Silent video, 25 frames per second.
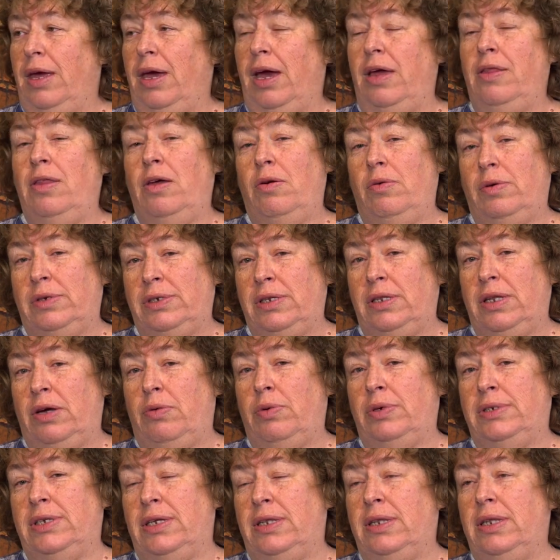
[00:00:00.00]
And there
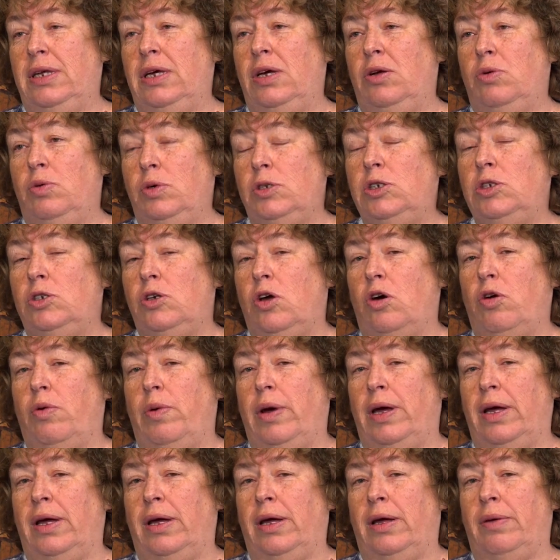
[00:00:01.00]
was a thing in Woodstock
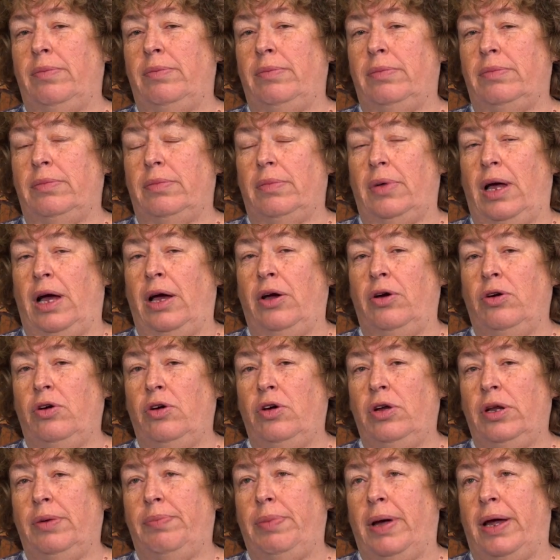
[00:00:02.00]
where I
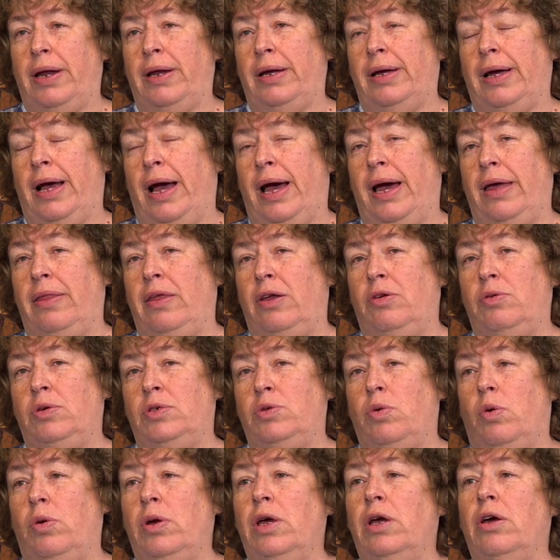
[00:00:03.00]
heard about a guy that was
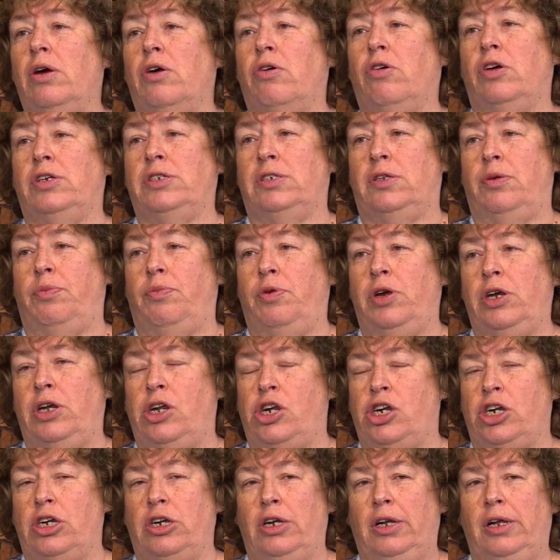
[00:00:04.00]
walking across the
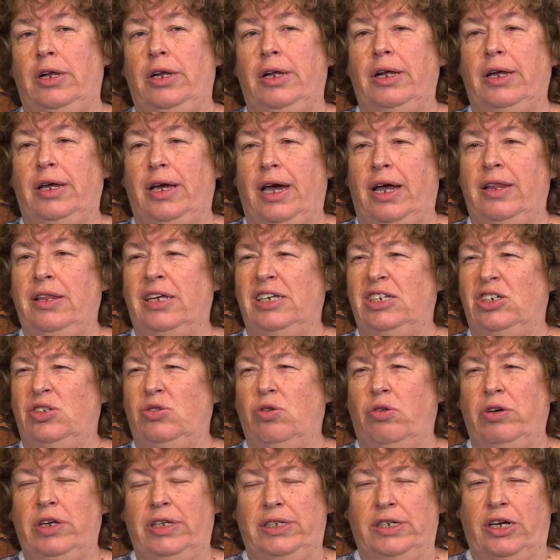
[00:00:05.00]
bridge. And this
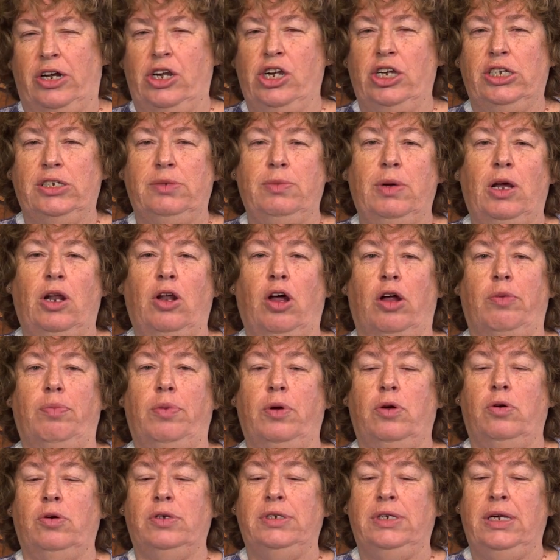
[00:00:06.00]
story touches me a lot,
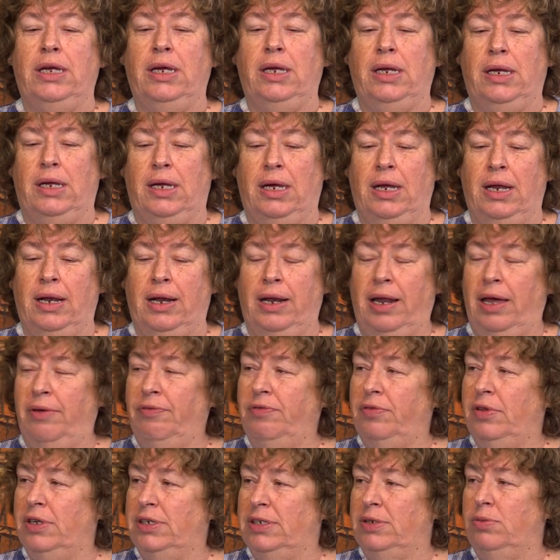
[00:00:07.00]
because he
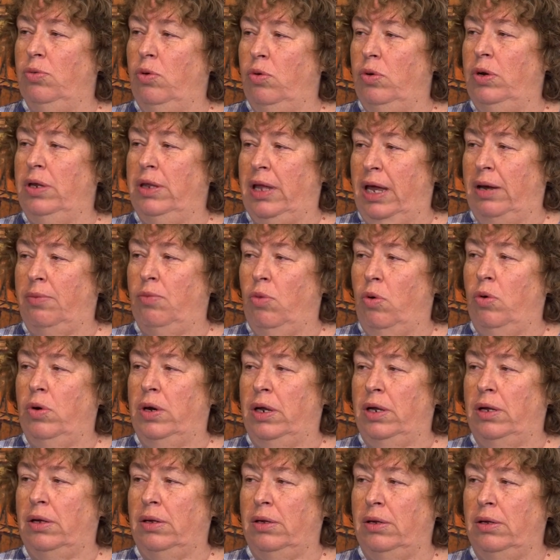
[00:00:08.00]
left that
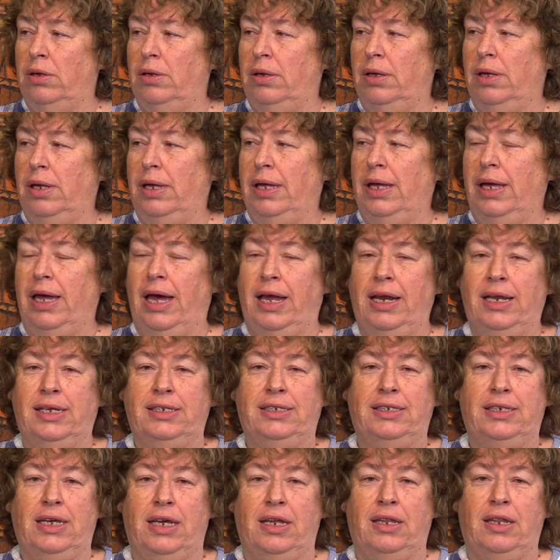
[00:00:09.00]
morning. And he
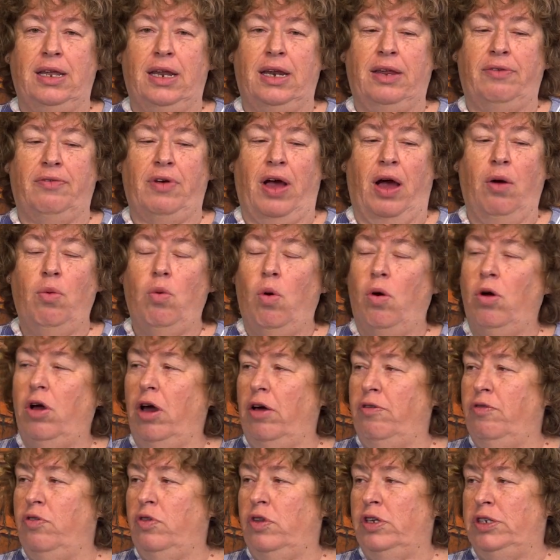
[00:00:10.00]
said that if I walk
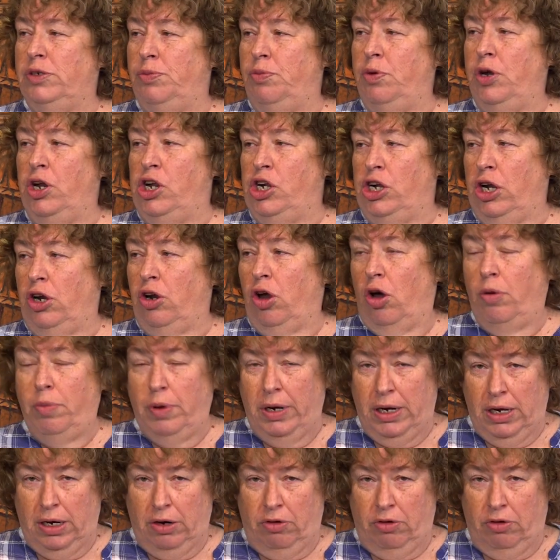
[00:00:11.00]
over this bridge and nobody